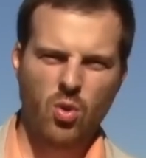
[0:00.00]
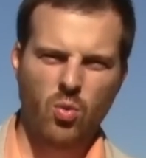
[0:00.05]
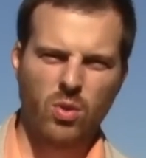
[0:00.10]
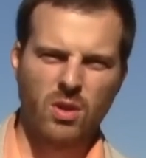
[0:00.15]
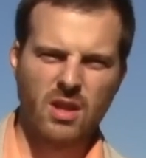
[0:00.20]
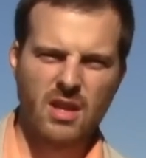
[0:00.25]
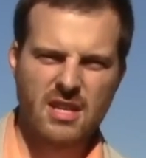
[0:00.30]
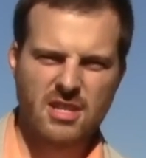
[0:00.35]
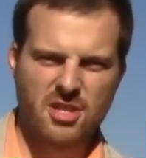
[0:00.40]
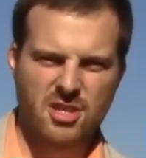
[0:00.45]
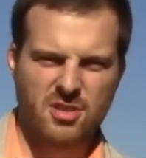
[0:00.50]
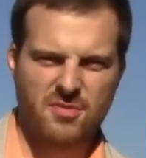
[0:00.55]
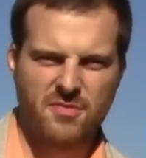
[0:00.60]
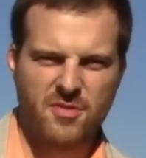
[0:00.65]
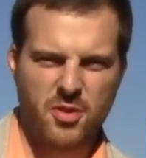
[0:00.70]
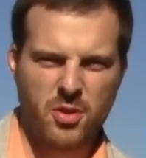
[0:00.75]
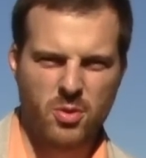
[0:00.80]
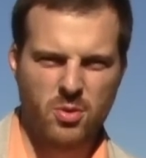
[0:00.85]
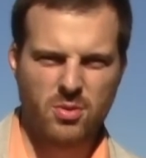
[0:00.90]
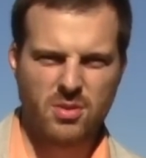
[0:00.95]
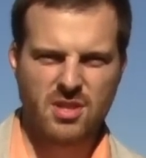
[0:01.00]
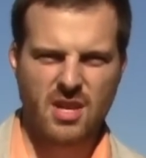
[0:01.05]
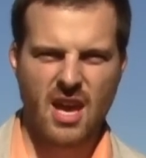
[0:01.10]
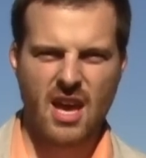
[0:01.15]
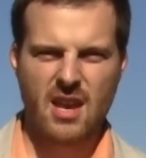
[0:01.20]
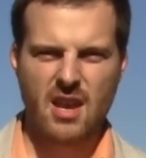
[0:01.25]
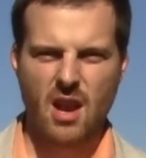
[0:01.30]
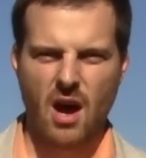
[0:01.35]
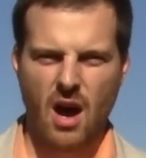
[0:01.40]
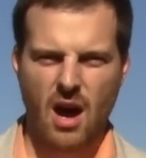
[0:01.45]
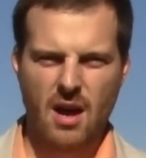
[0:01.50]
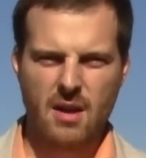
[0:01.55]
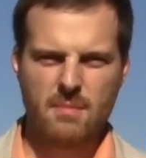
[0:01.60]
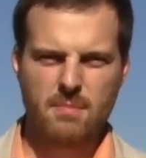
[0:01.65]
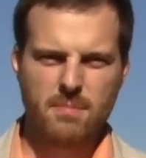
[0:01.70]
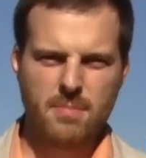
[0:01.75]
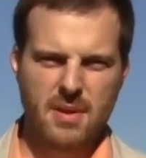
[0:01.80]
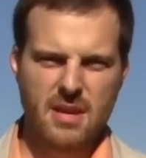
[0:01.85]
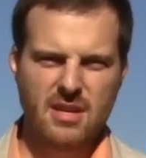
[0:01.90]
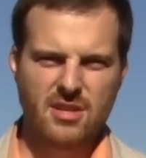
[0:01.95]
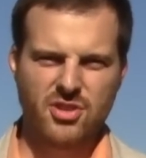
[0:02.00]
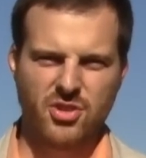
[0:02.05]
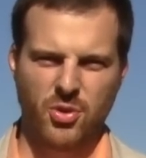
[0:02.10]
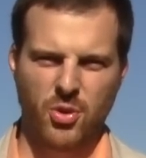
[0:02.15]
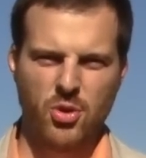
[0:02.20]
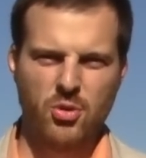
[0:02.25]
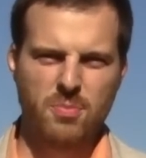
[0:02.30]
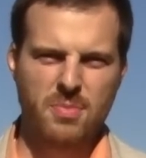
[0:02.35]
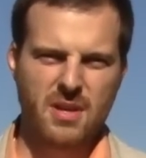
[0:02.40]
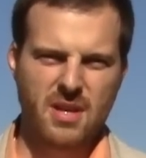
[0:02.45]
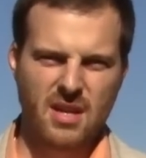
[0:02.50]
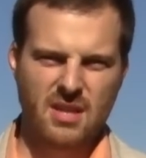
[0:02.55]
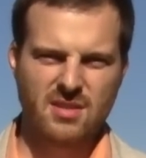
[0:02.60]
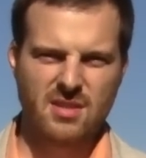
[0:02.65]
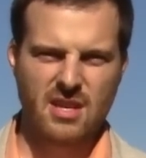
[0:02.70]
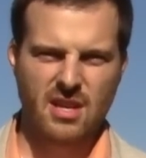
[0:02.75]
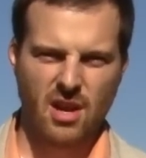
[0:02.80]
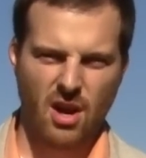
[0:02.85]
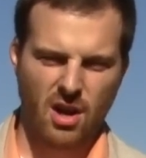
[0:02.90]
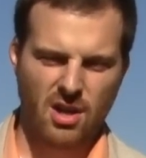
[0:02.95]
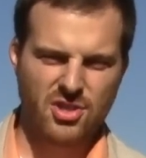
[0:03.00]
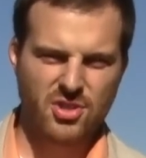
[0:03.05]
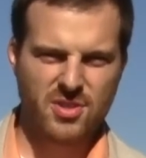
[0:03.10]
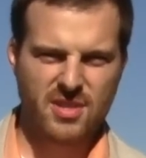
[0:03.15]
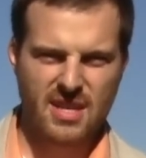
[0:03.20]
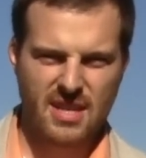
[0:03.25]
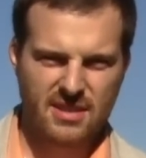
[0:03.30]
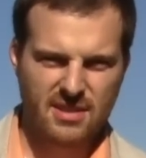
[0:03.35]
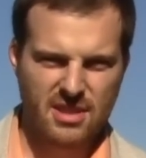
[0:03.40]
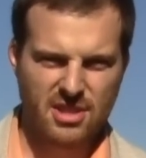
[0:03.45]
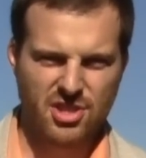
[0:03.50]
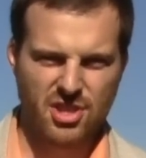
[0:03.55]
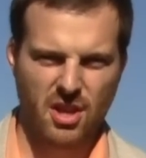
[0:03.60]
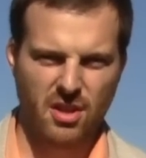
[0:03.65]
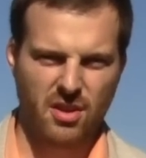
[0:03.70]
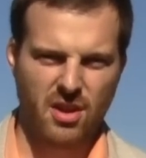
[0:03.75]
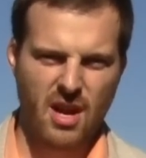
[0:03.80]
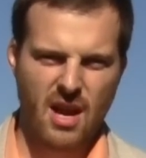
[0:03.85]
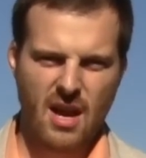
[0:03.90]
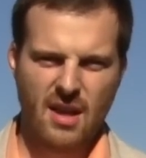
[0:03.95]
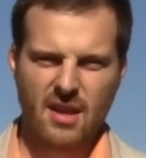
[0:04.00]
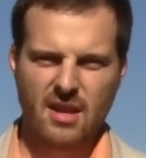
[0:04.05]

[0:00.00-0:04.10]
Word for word: religious views cannot be true because they contradict each other.